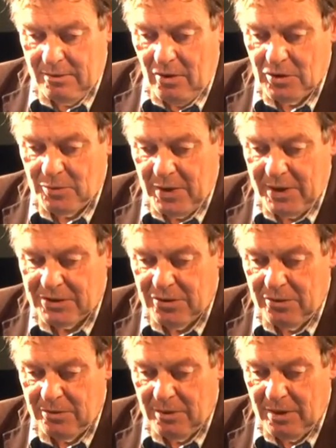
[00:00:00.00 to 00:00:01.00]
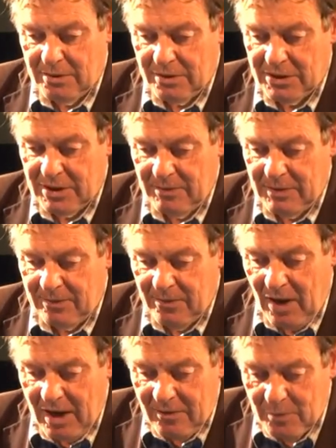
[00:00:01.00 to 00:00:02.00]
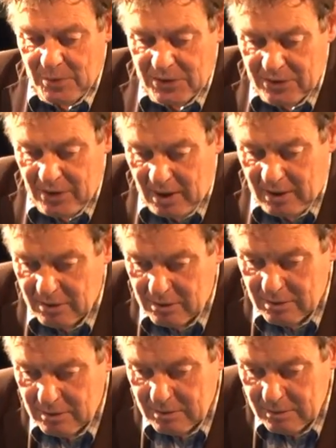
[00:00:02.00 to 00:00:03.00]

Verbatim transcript: rose by two hundred seventy-five percent